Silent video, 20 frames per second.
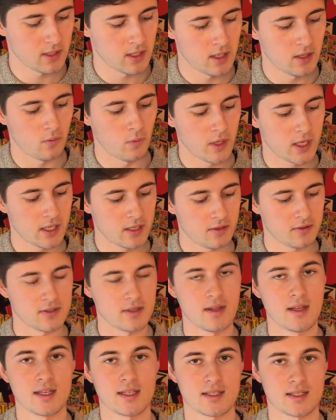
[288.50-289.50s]
we can use
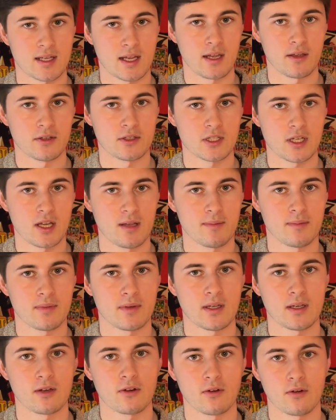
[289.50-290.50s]
this scale shape
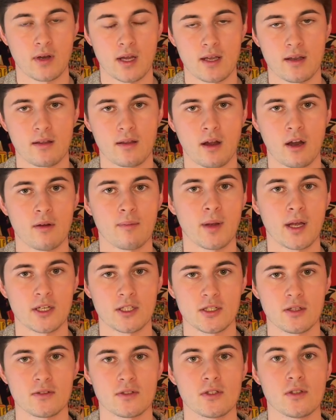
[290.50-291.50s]
and create
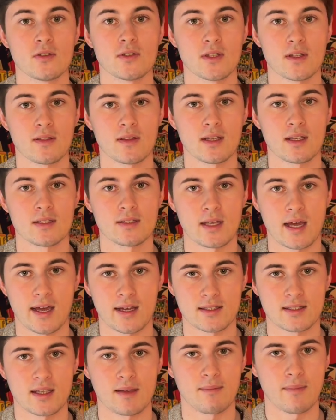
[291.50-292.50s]
arpeggios using the exact
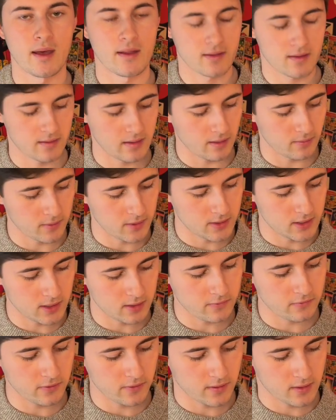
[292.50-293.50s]
same method that we did
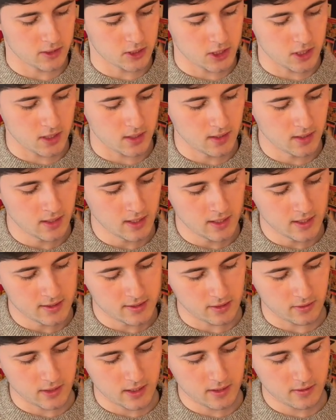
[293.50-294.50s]
for the G.
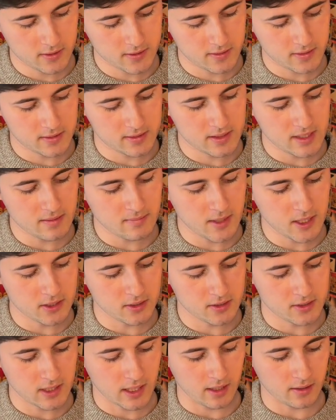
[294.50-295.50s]
So here's the C major
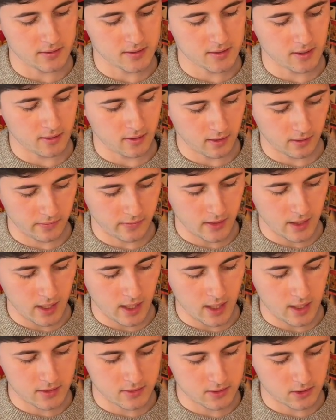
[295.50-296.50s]
scale starting on the
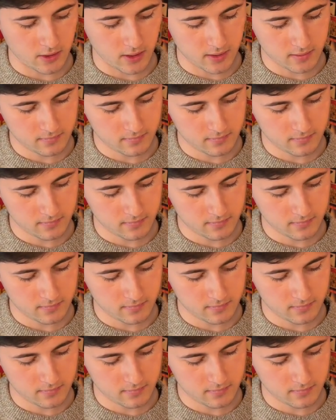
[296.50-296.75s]
A string.